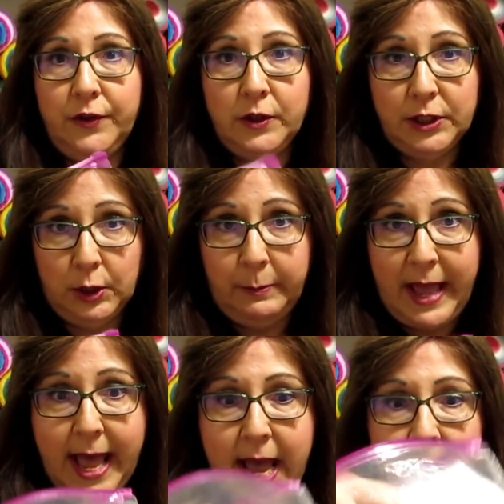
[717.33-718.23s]
of those little
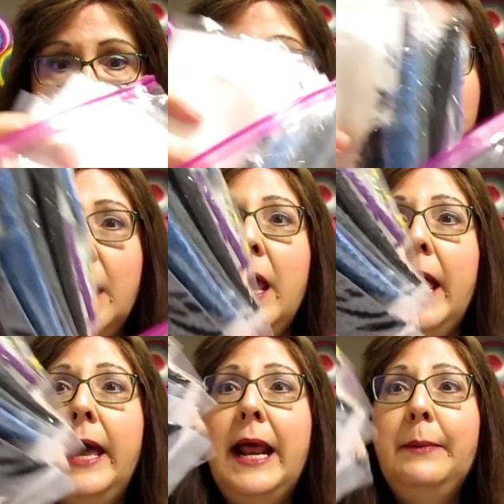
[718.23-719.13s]

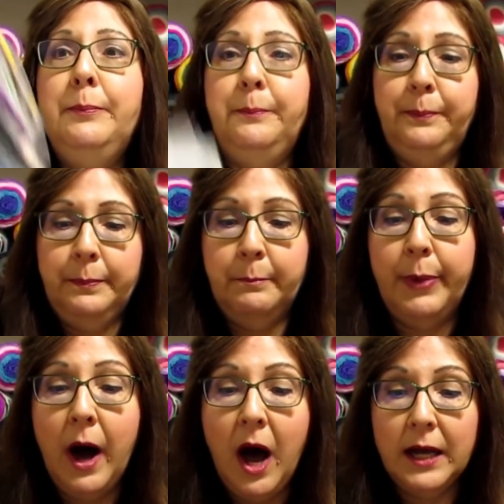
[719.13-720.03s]
bags, and I
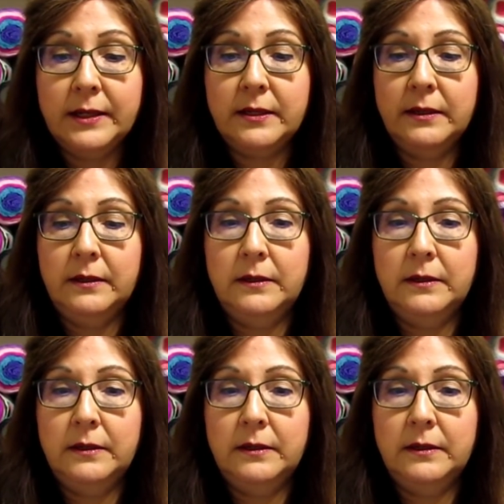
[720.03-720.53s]
bought